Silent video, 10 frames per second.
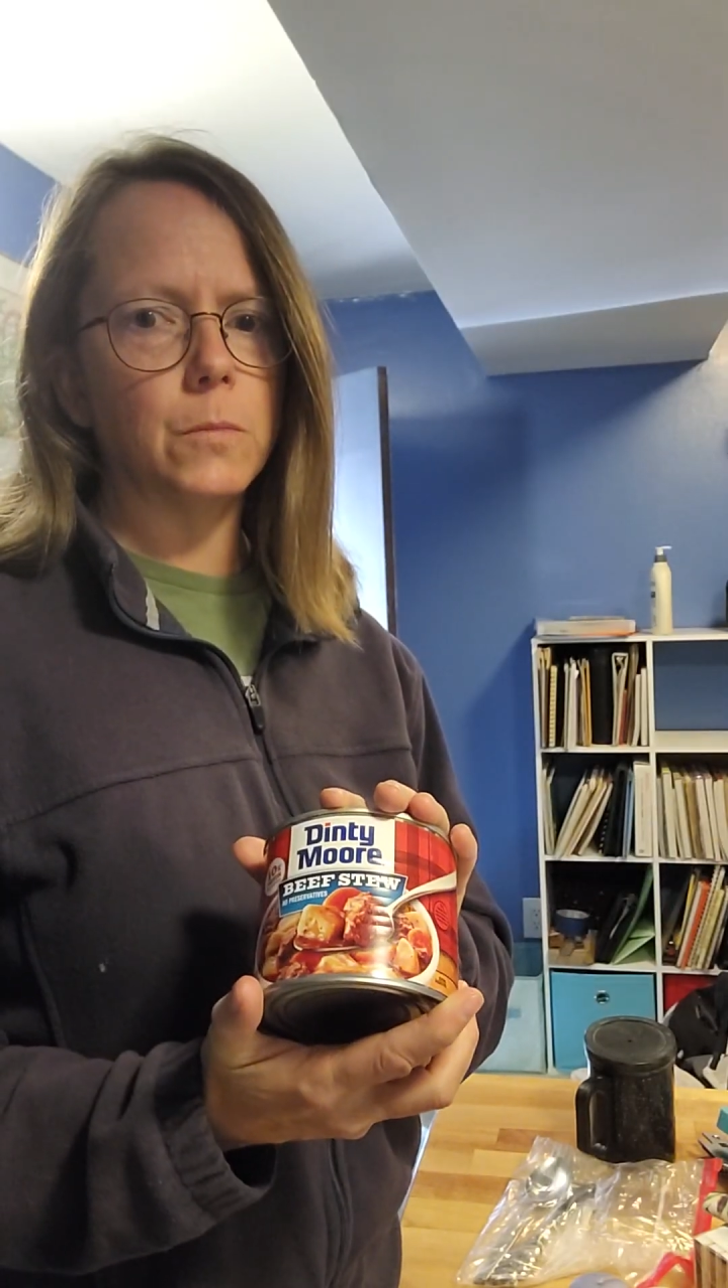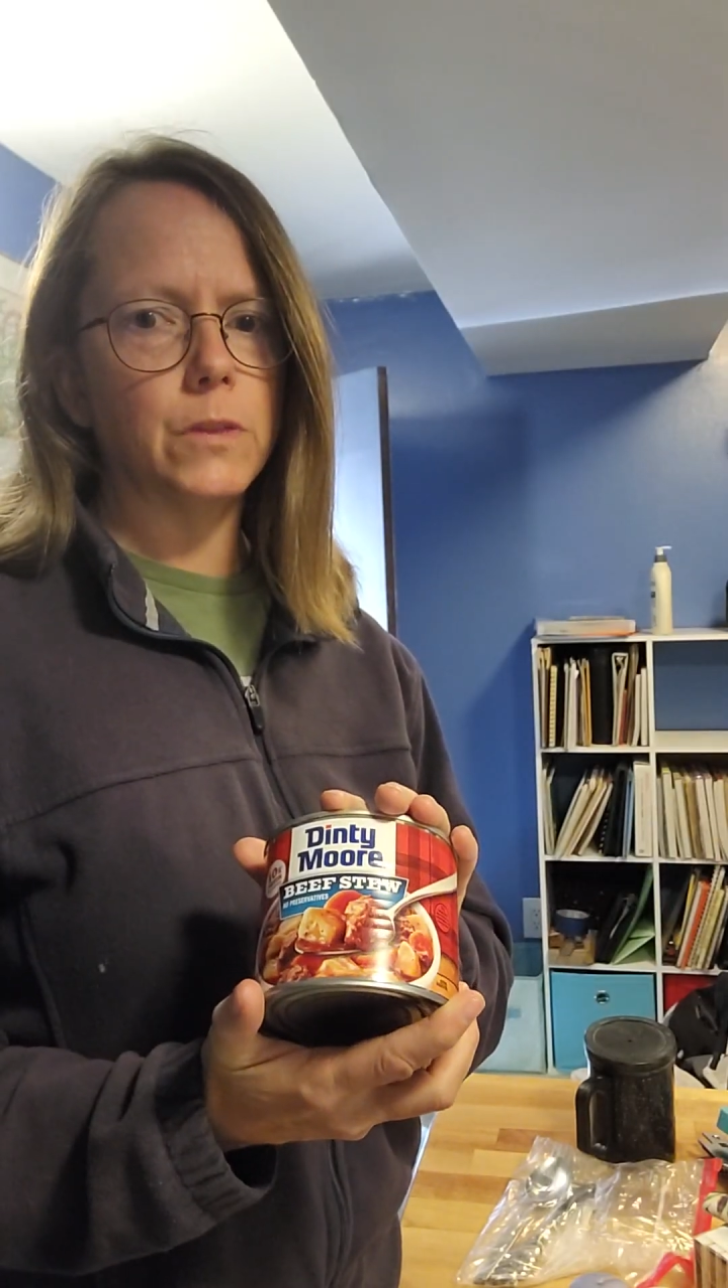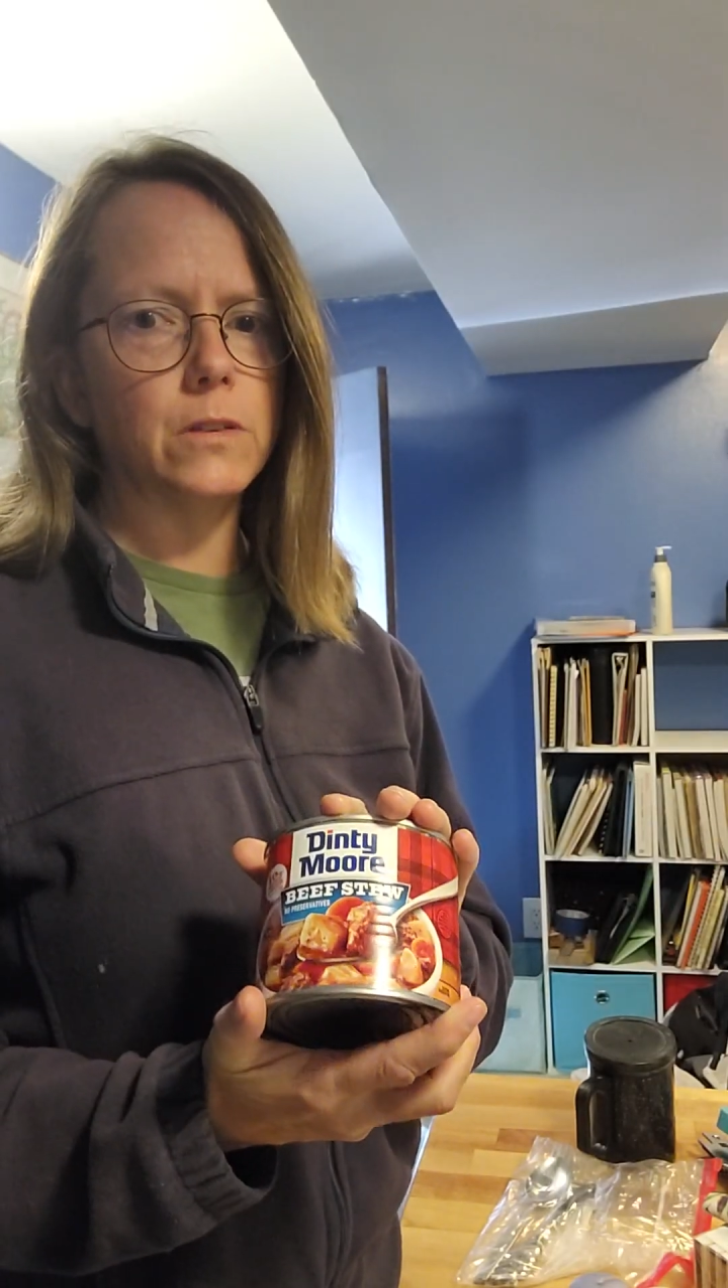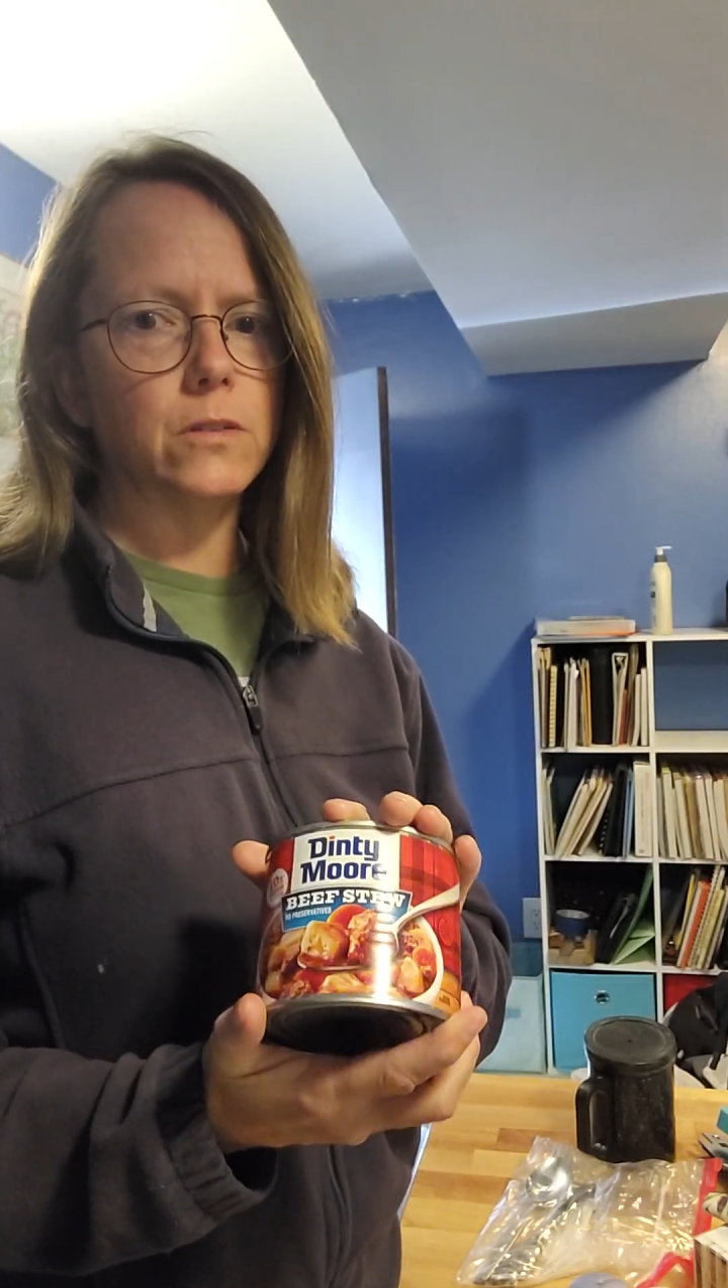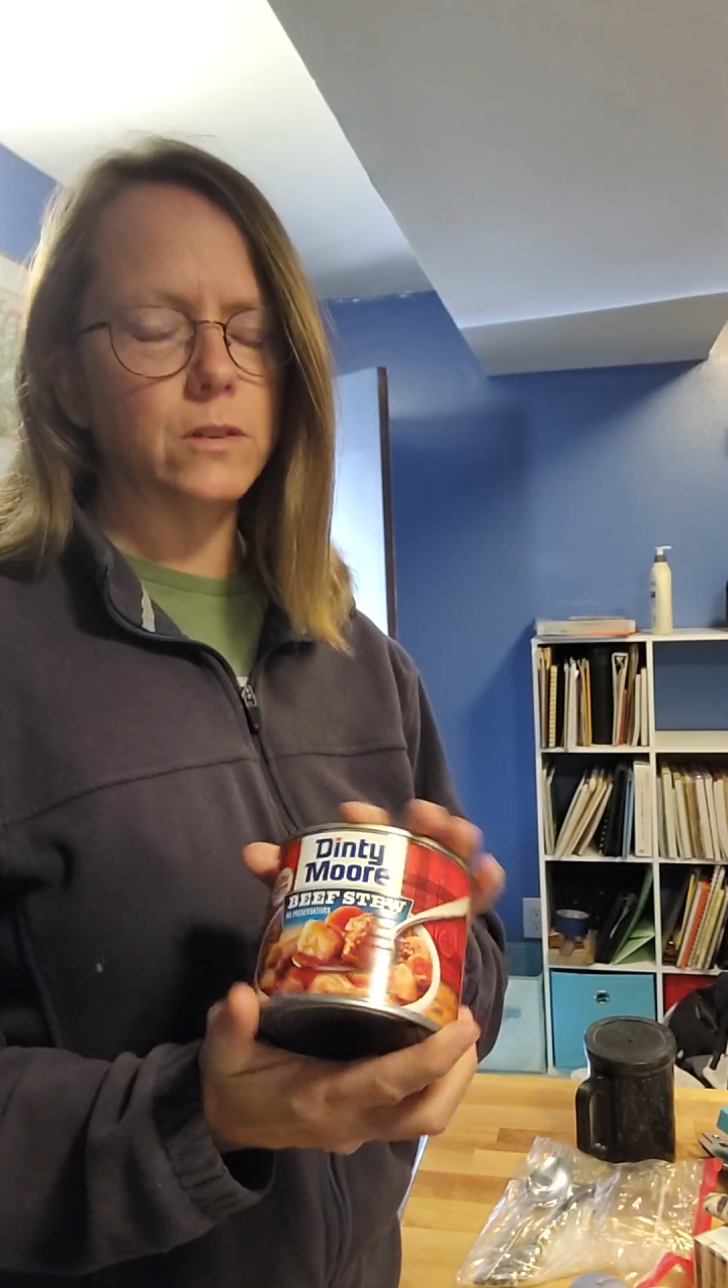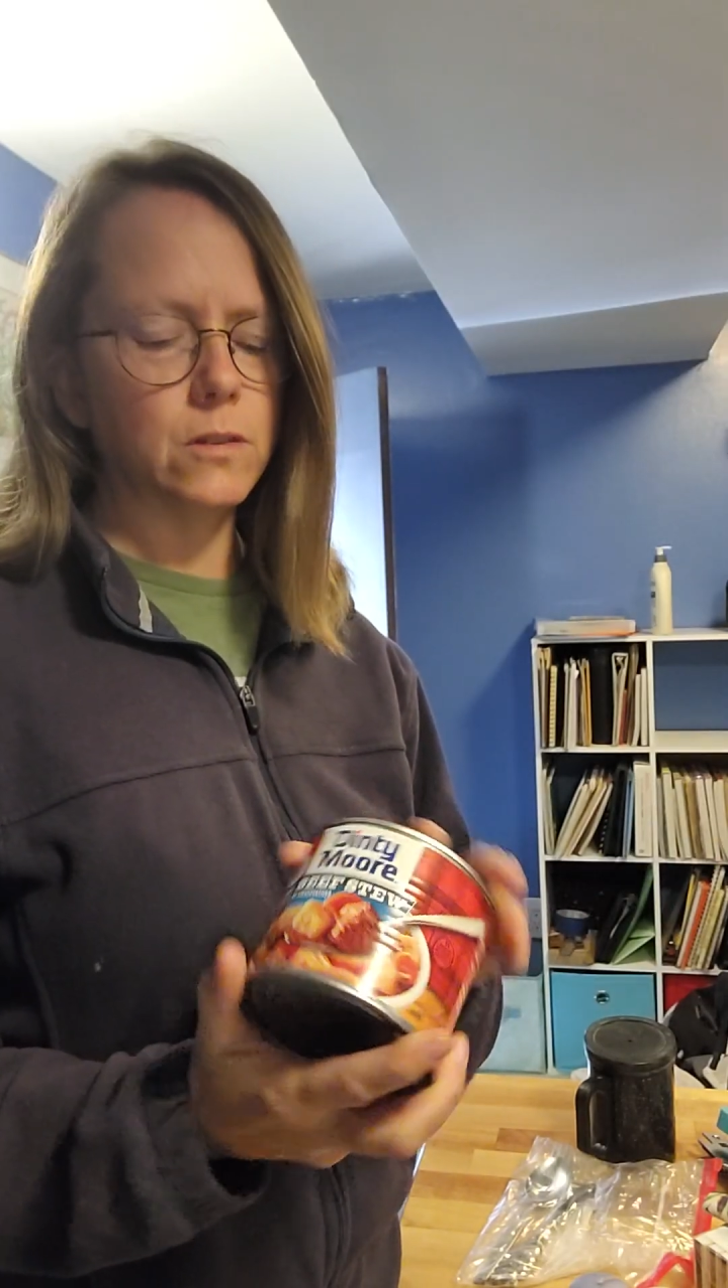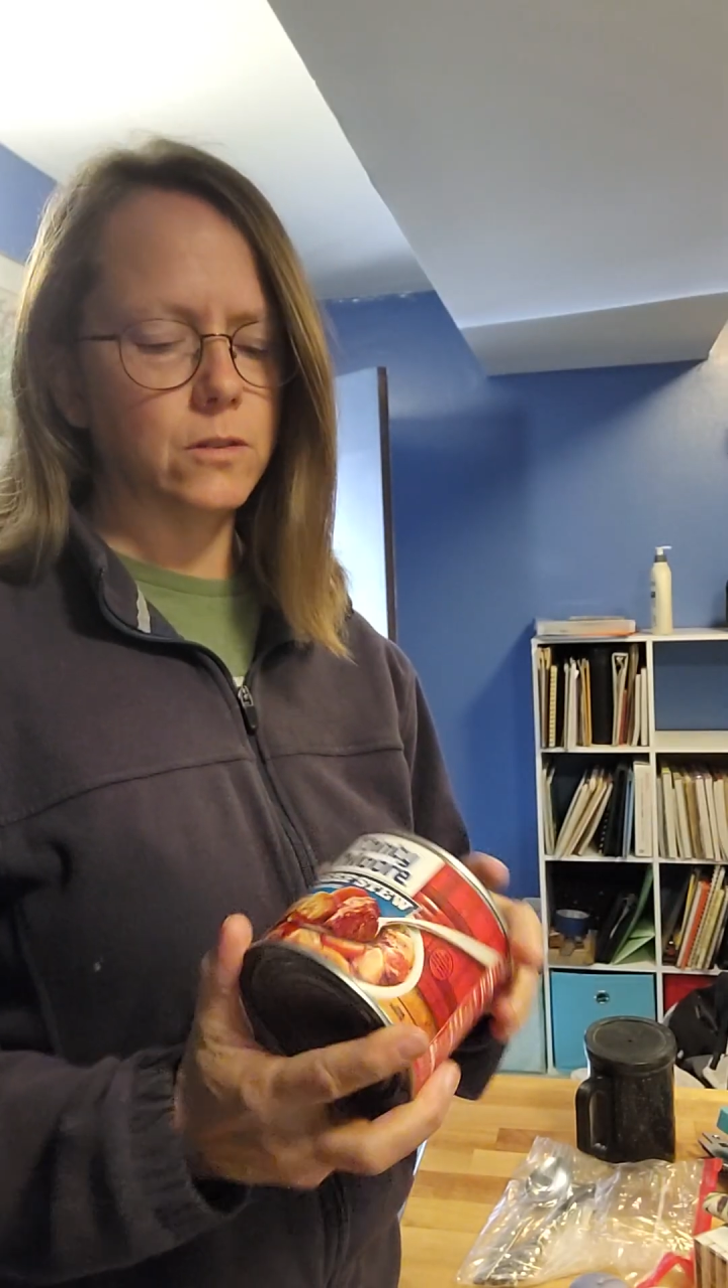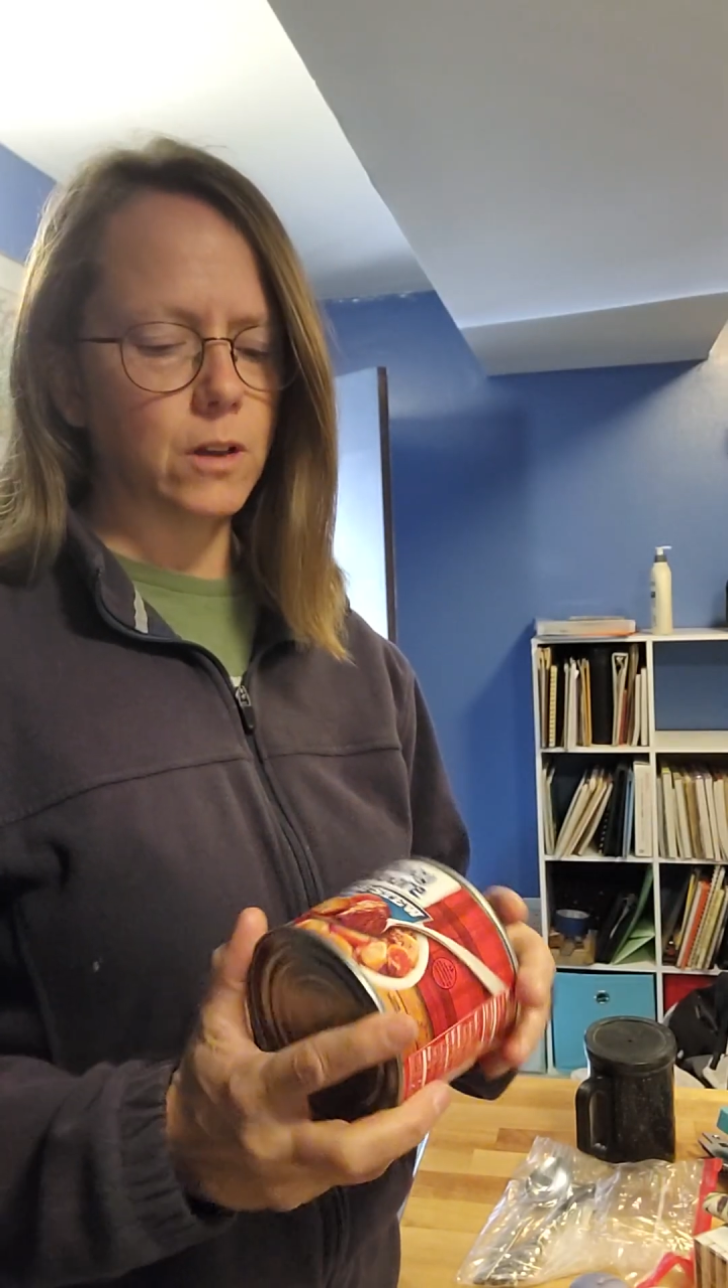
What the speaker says: this is